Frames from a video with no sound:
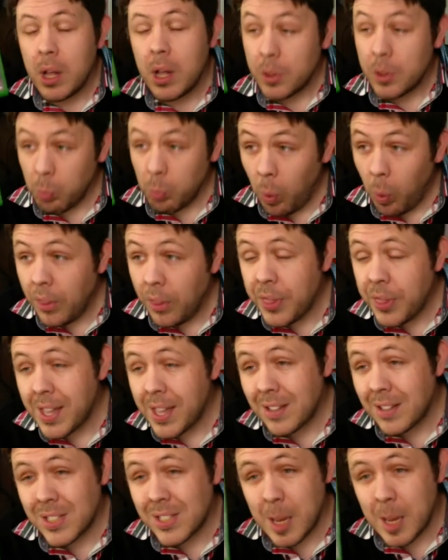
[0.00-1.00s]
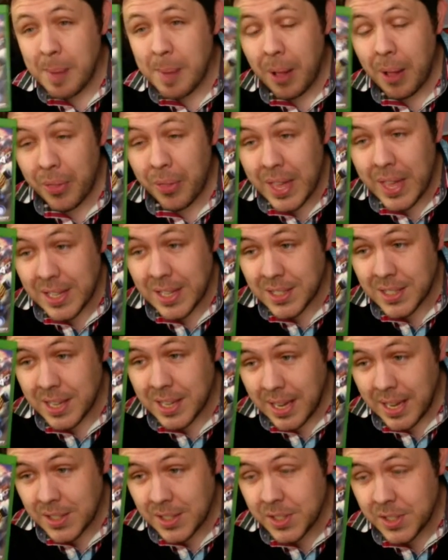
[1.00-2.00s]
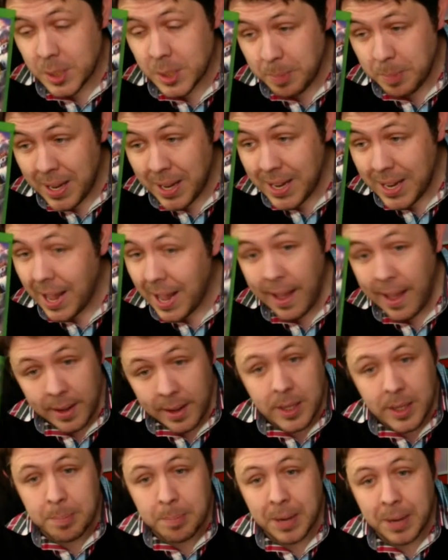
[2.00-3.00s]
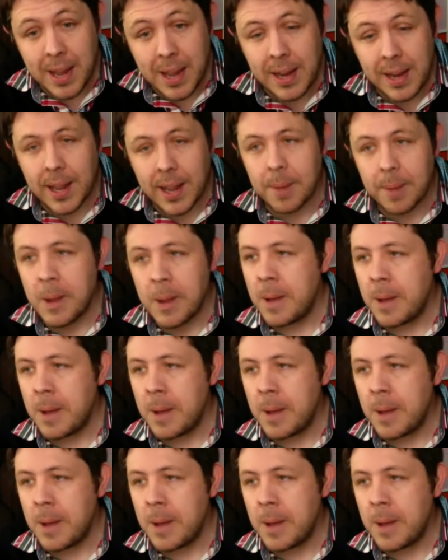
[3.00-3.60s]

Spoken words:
The one thing I'll say about this is, despite hardly playing it,